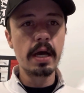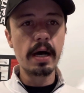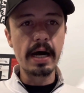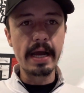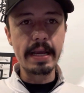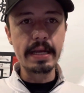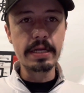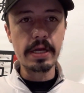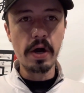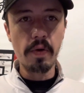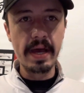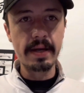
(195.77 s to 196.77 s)
I
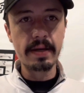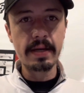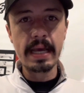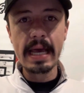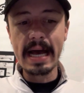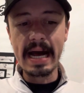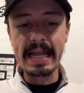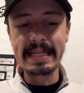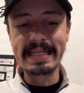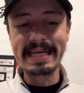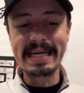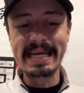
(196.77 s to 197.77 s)
knew it. I
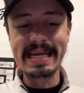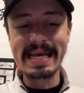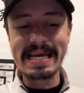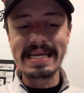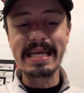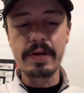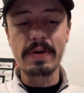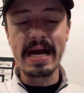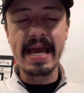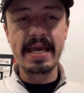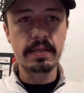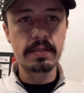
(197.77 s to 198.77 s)
did it
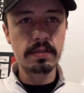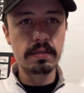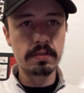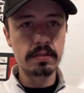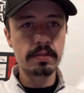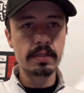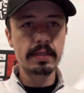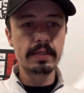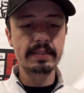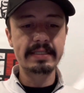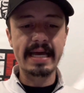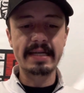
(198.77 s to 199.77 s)
anyway.
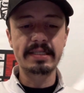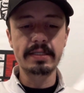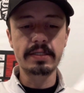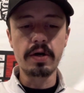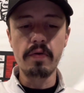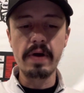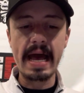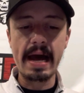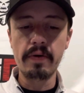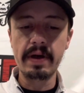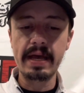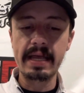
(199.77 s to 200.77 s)
Texans go
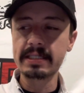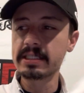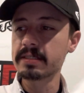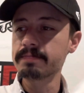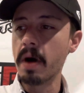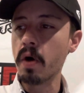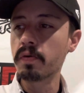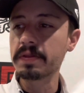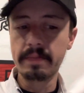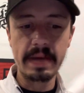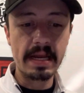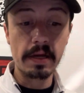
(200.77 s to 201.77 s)
out and smoke
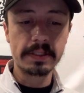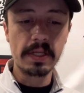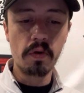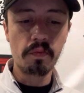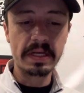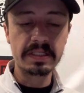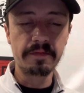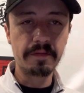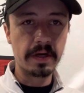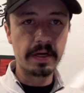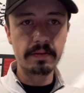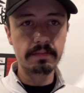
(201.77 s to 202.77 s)
them. And there's no reason
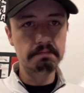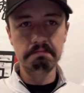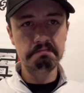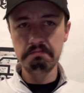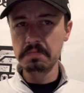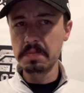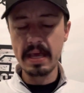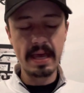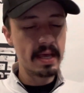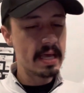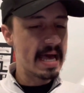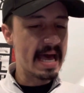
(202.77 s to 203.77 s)
for it.
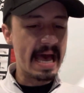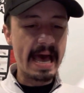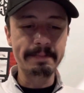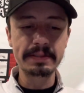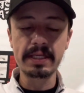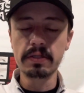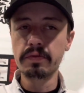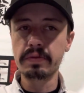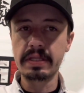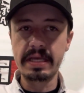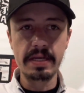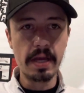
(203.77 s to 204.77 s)

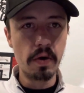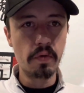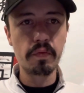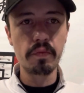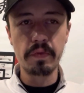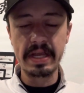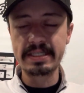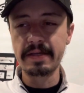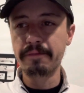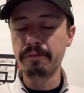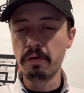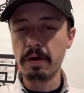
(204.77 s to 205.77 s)
Absolutely no reason
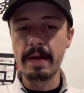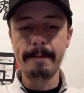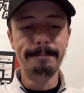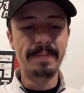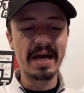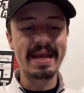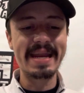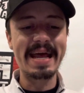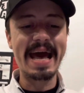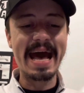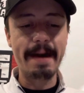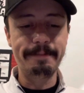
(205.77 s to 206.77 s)
for it, but it
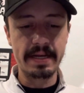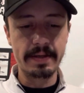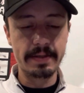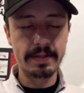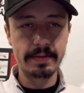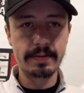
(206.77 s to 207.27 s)
happened.